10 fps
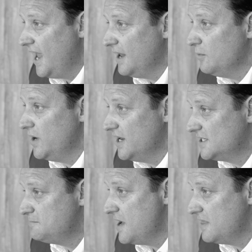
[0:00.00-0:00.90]
and we
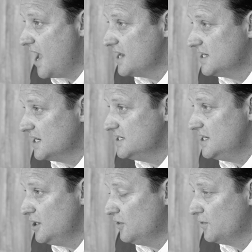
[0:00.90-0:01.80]
expect that to
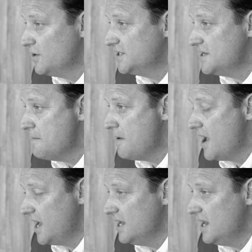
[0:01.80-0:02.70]
continue through December
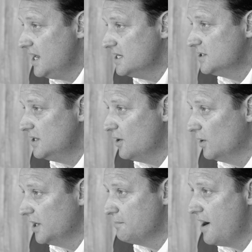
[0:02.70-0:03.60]
and into the
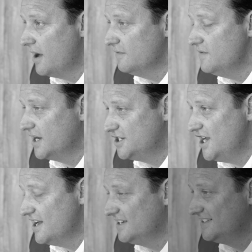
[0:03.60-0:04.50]
early part of next
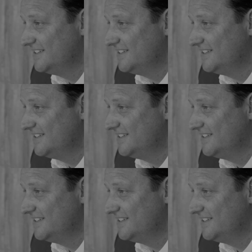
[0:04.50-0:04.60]
year.